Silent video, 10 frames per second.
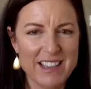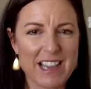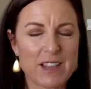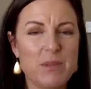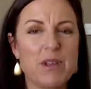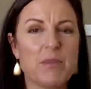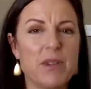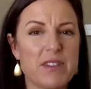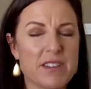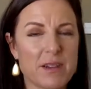That could be your
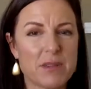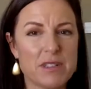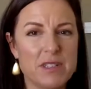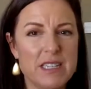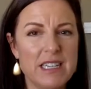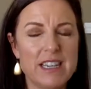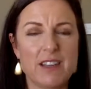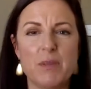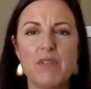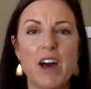business opportunity, it
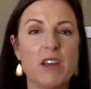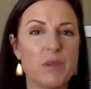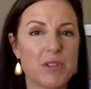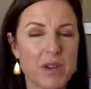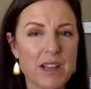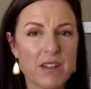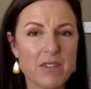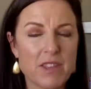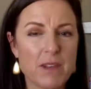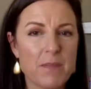could be valuable training
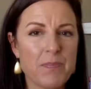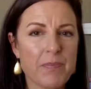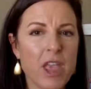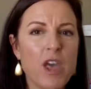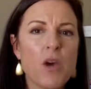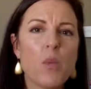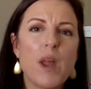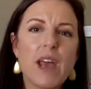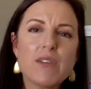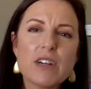for them.
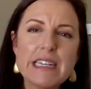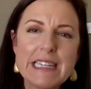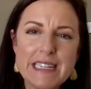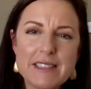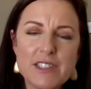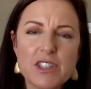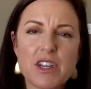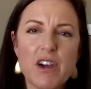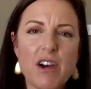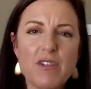Whatever it is that you
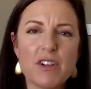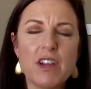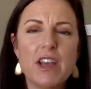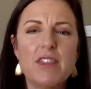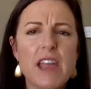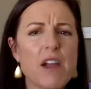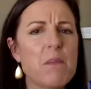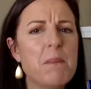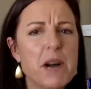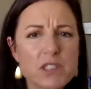could offer, they are
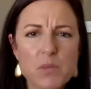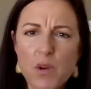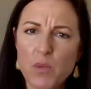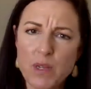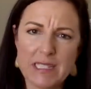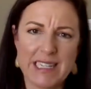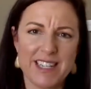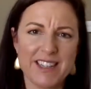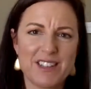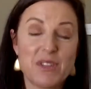much more
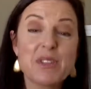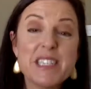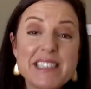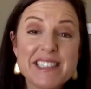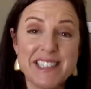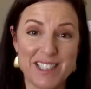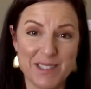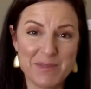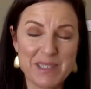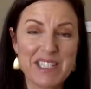willing to listen to
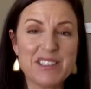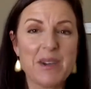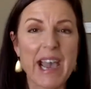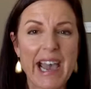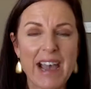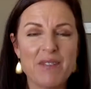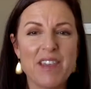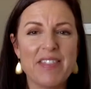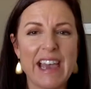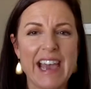you because you have
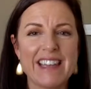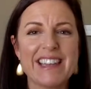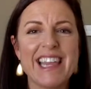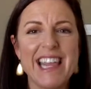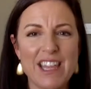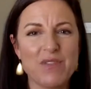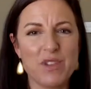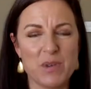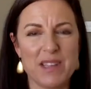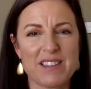that
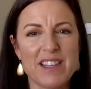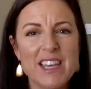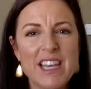influence.